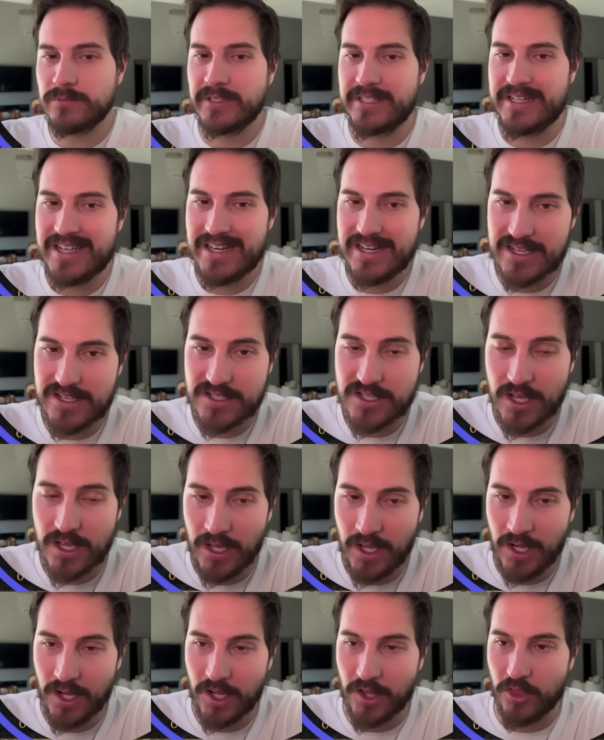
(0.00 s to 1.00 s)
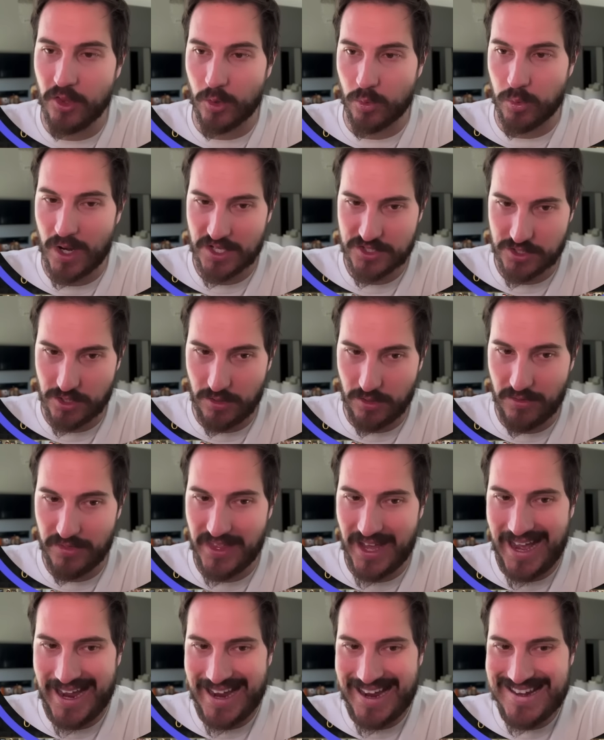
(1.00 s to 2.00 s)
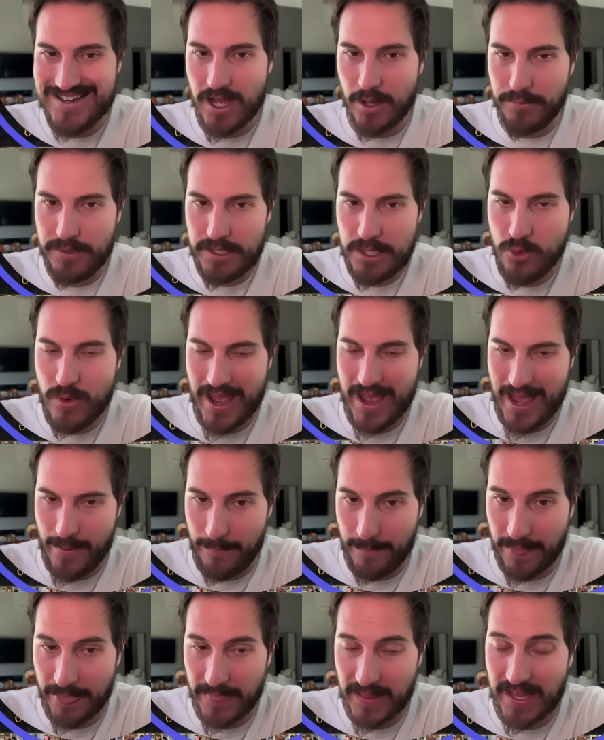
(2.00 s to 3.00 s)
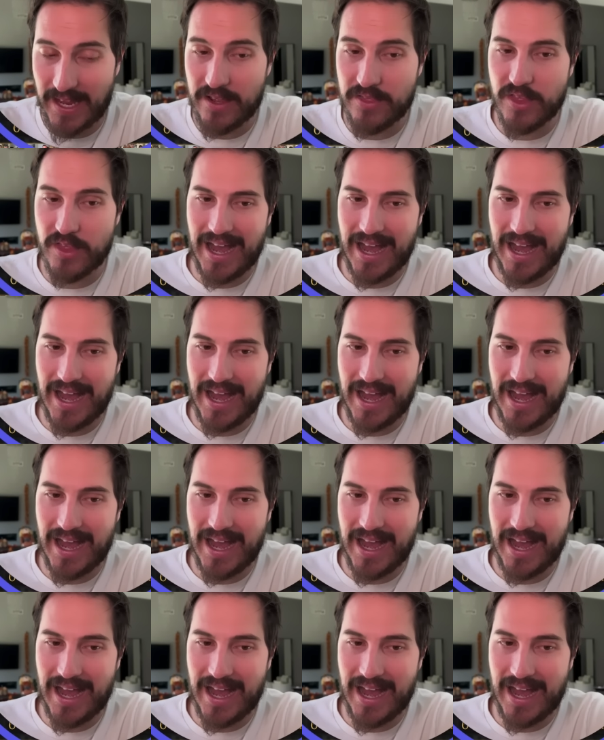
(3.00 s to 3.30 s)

And it is the Russell, the IWM, okay?